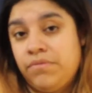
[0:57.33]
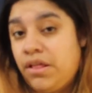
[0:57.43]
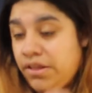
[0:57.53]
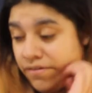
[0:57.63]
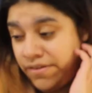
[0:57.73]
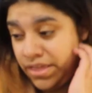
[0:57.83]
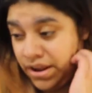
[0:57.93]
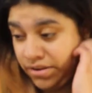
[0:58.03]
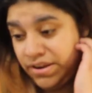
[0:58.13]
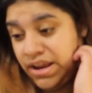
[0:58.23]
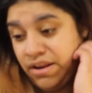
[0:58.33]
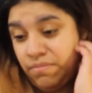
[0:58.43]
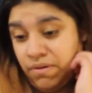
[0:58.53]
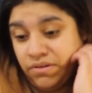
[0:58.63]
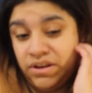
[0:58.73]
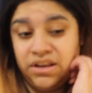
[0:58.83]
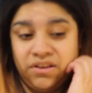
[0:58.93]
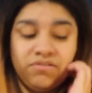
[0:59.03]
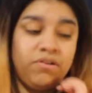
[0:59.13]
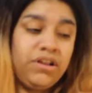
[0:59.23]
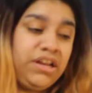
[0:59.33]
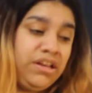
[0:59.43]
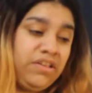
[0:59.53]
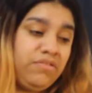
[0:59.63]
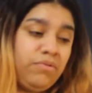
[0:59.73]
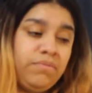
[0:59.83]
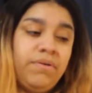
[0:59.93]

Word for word: none other than Dean. But Dean is not in this one.